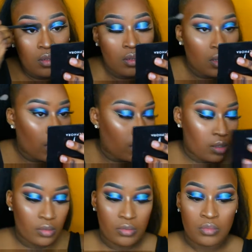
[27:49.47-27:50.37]

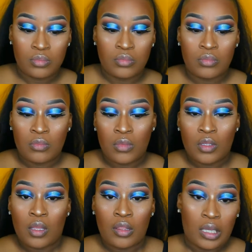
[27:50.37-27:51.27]
Like,
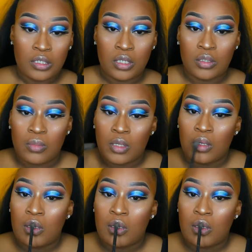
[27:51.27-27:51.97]
that's just me.